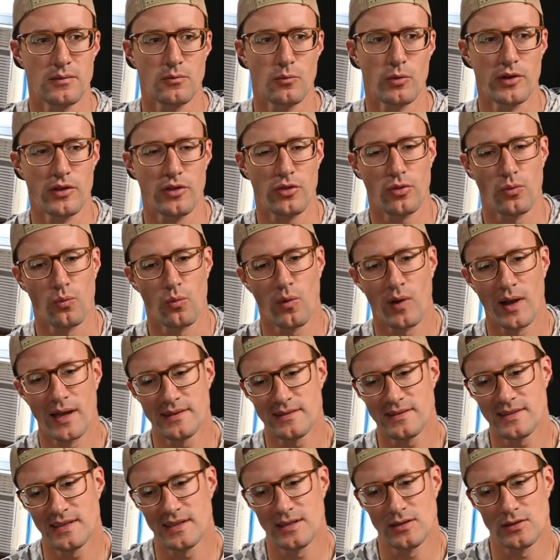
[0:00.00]
with
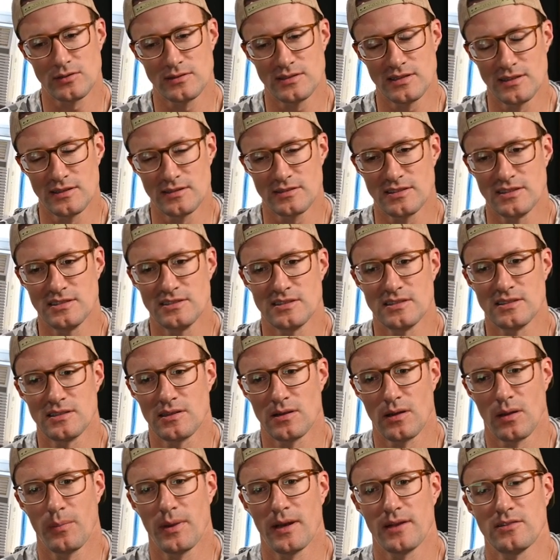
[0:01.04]
whitetail deer
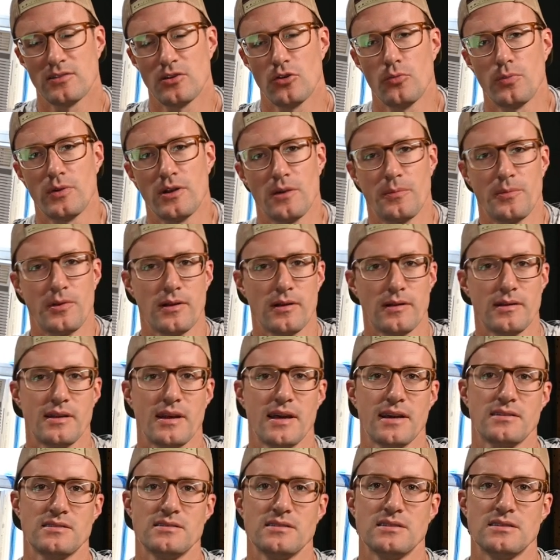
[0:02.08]
season about to open up here in
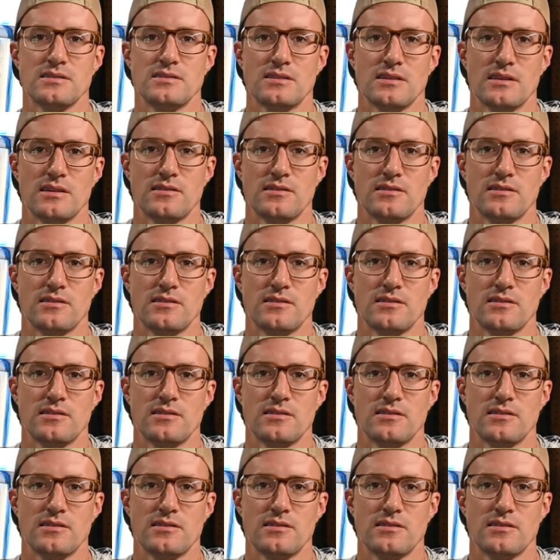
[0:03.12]
Texas,